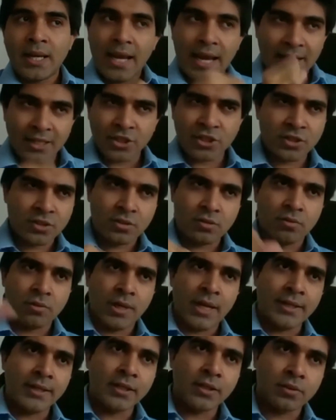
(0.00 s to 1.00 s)
And just
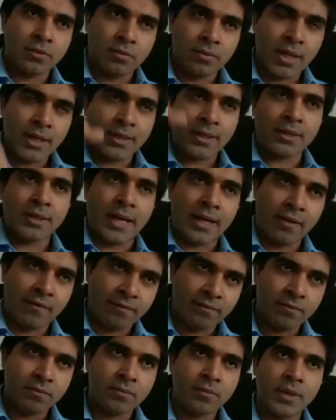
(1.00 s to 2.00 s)
let it kind
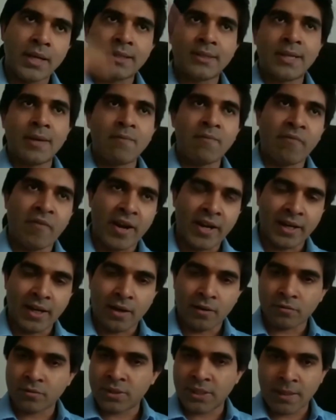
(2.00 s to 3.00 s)
of let them find
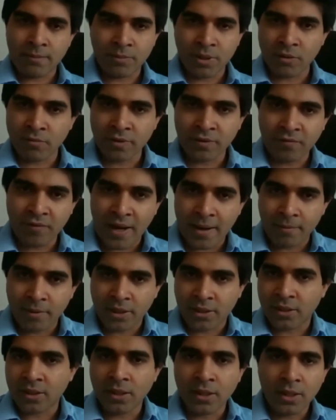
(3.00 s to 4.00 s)
out. Same thing with
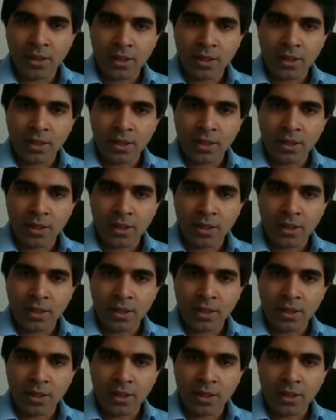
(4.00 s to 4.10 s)
family.